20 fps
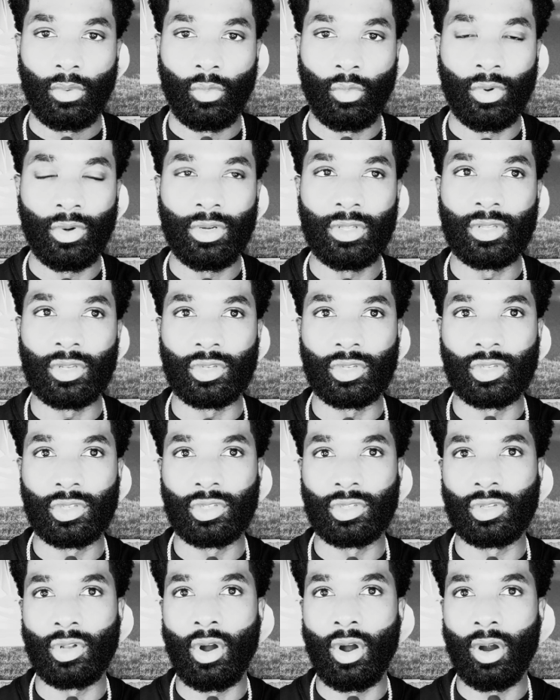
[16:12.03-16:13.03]
We don't need to
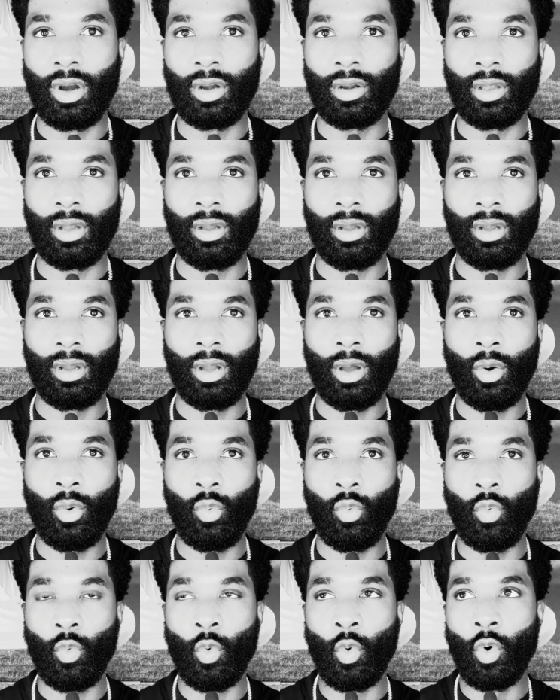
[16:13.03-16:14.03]
start a
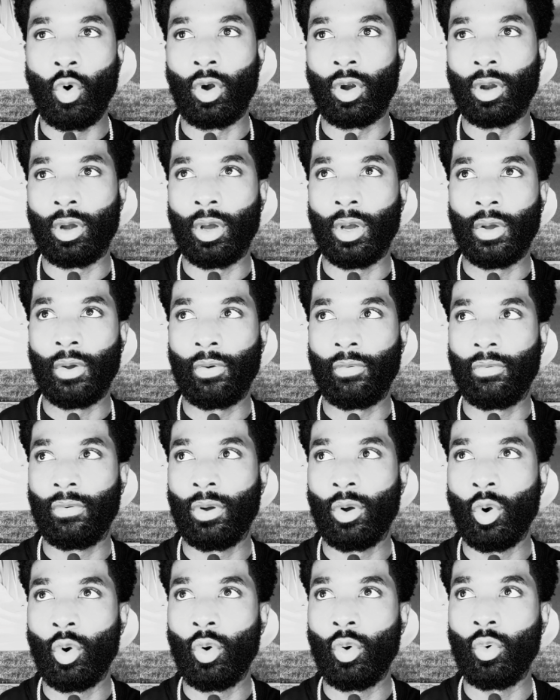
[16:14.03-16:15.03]
war of
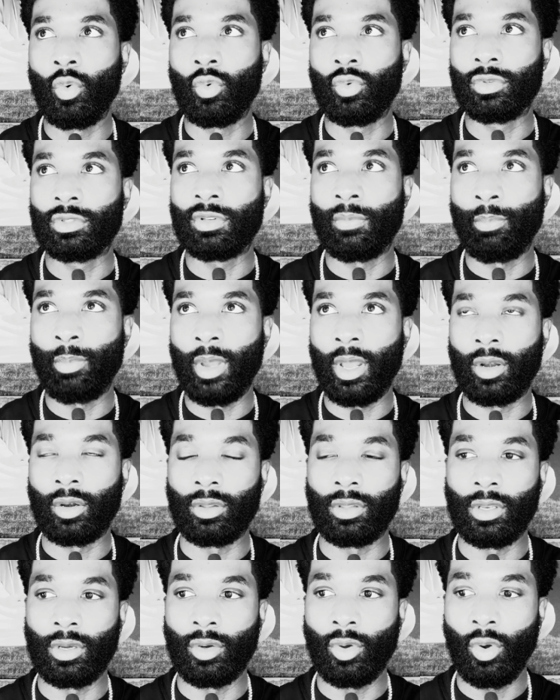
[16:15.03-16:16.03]
who's better
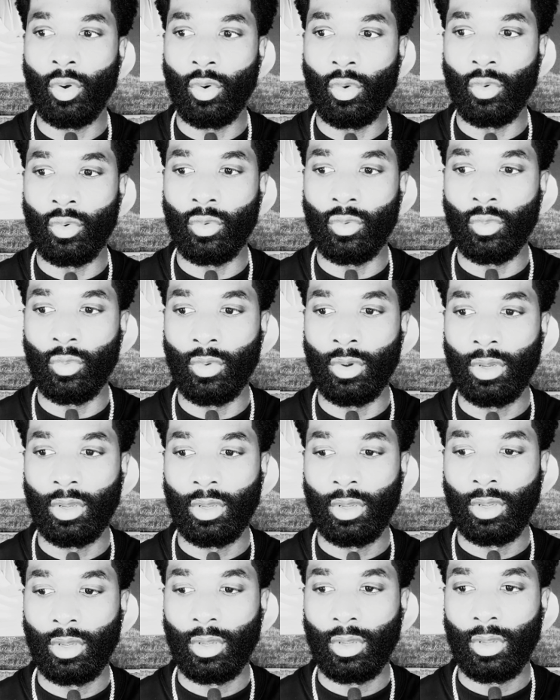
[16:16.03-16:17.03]
than who,
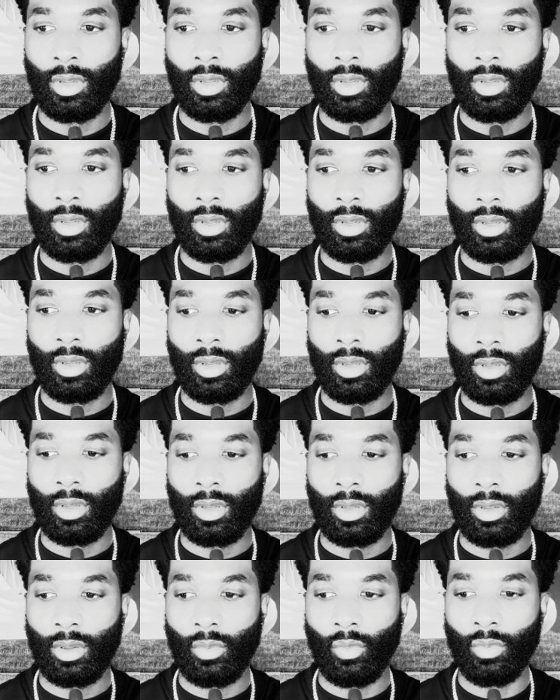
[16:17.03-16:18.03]

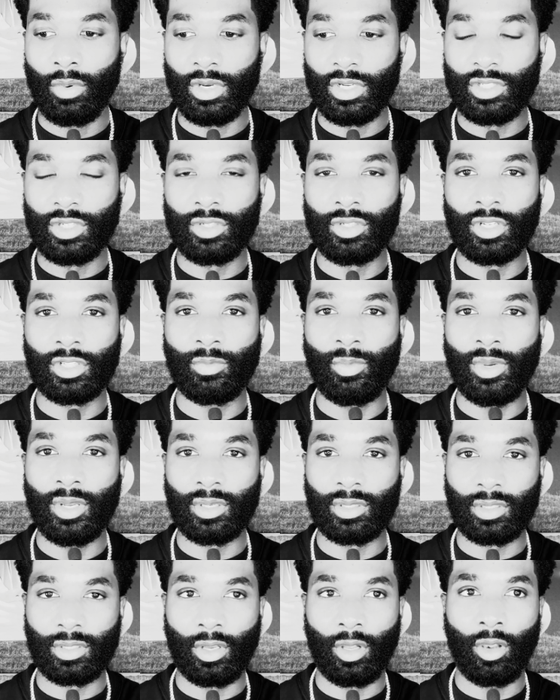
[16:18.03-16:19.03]
when it should just be
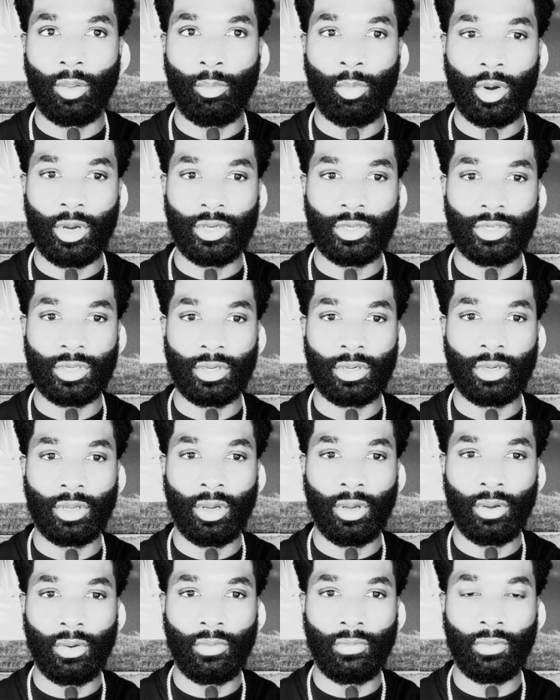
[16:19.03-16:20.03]
a celebration
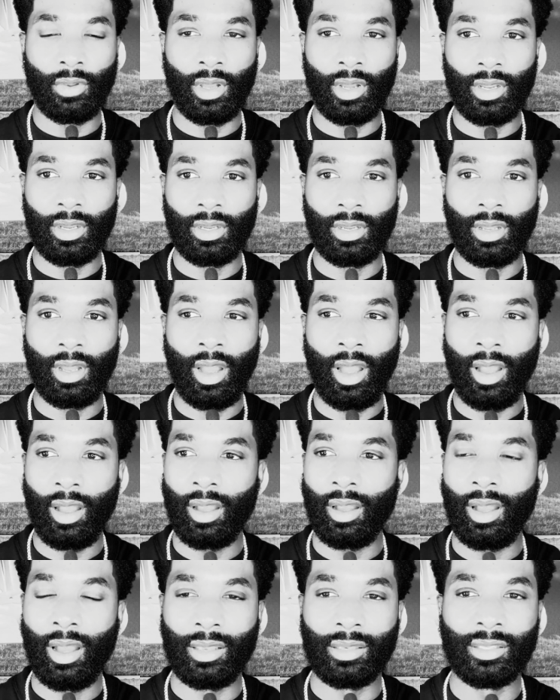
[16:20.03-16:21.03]
of, like,
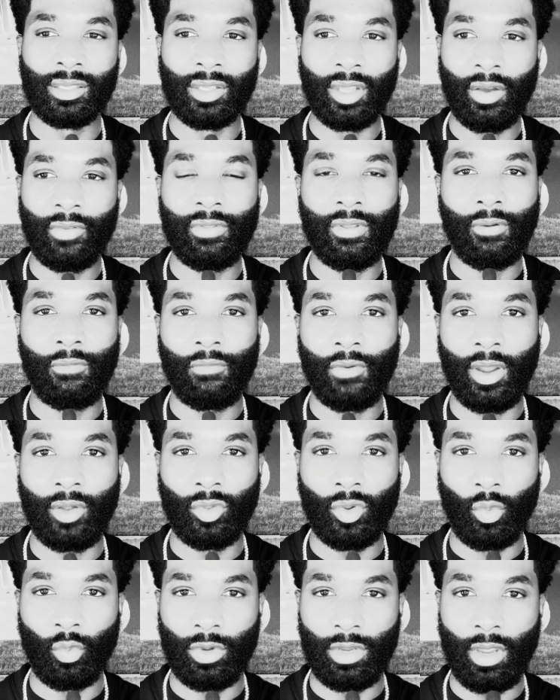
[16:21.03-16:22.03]
I love the
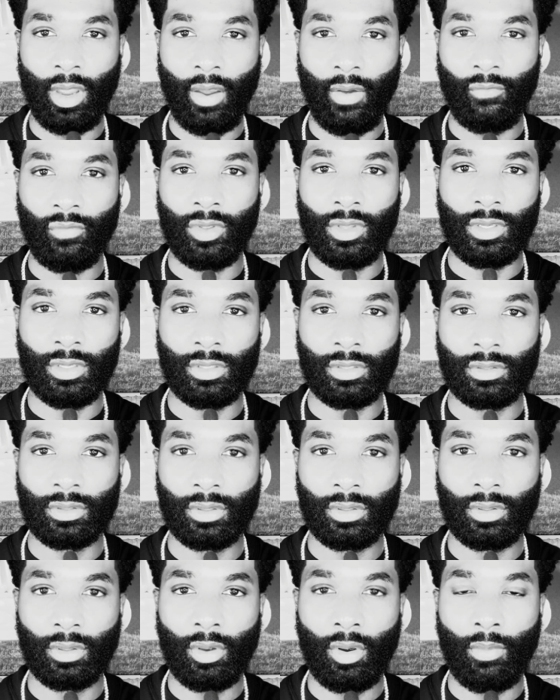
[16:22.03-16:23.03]
fact that we have these
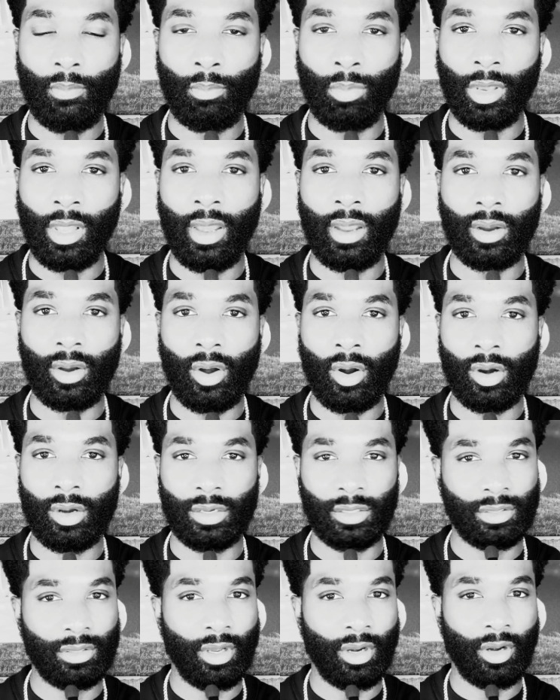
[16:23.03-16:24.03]
Black
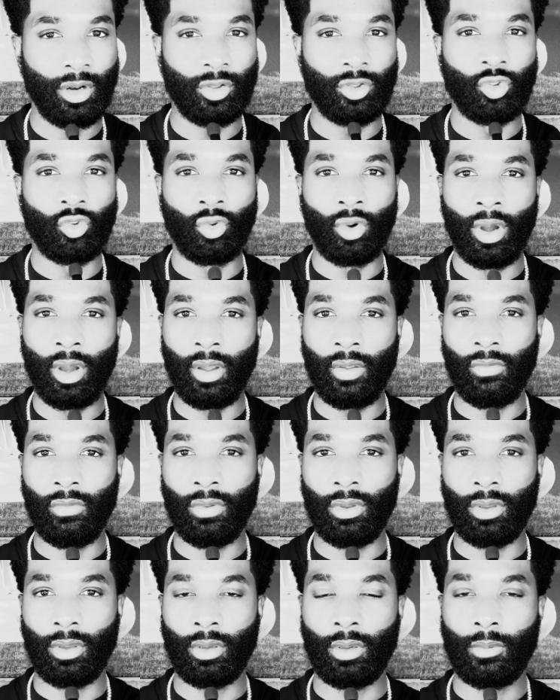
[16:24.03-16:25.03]
artists that are
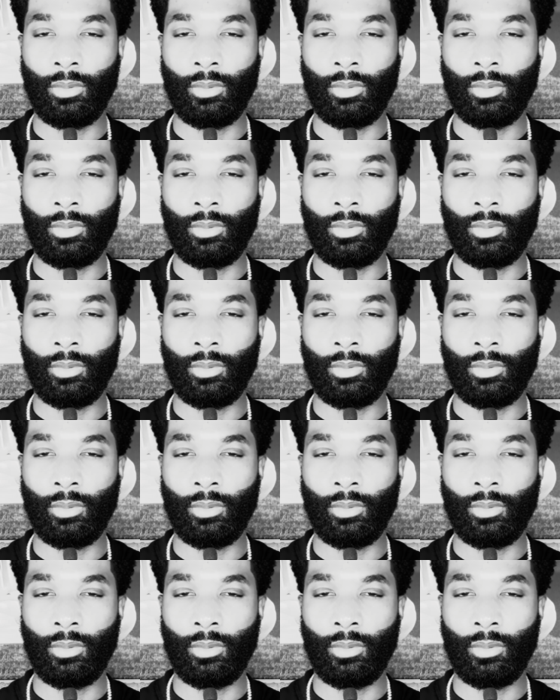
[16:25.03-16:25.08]
thriving,